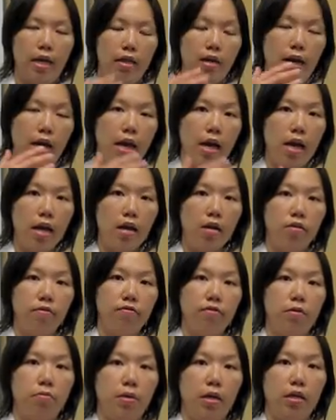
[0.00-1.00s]
the head
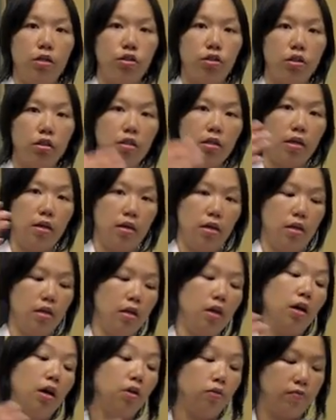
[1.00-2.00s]
of the patient,
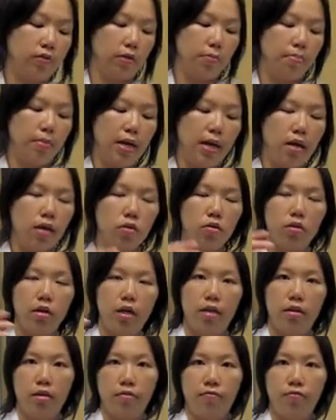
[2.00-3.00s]
of the bed, or
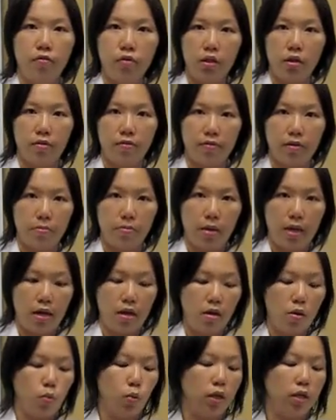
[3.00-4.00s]
at the foot of the
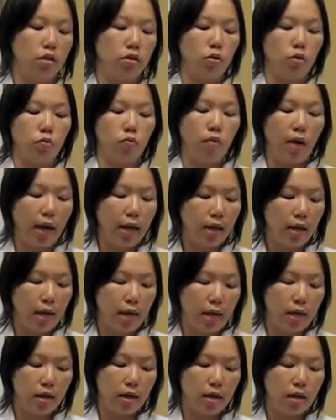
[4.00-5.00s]
bed, whether you're
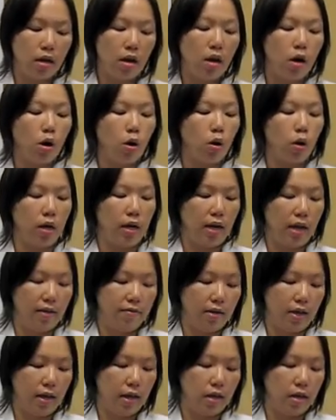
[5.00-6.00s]
right-handed or
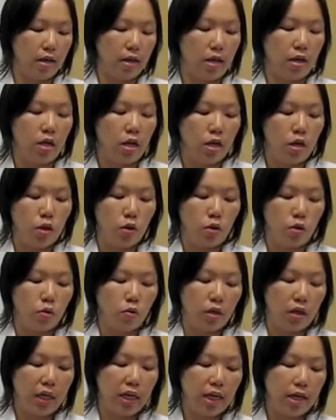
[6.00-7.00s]
left-handed, you
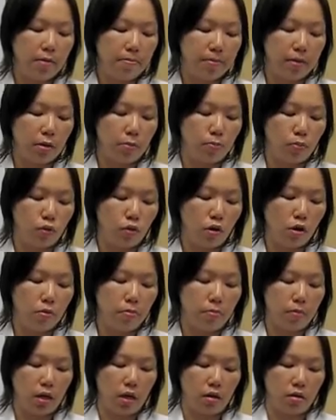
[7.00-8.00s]
keep the probe
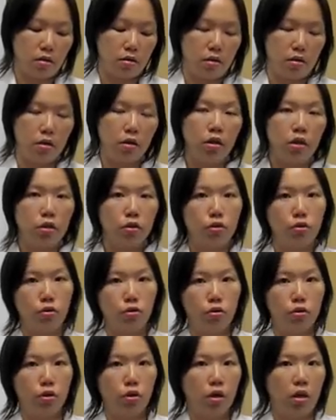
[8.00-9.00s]
marker
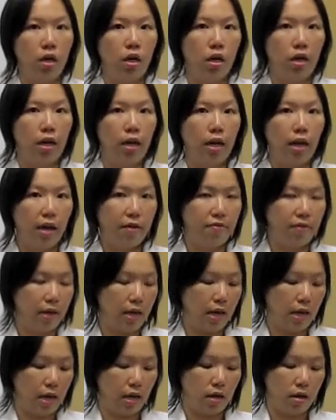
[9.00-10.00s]
to your left
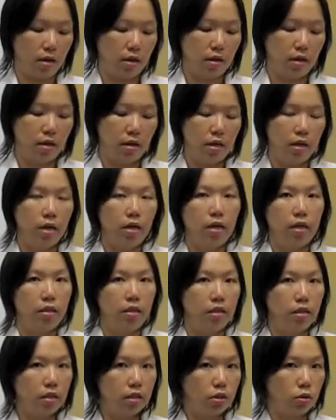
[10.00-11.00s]
hand.
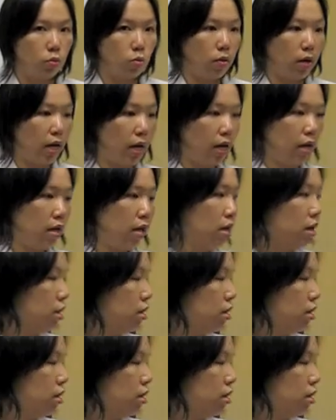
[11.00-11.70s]
This way,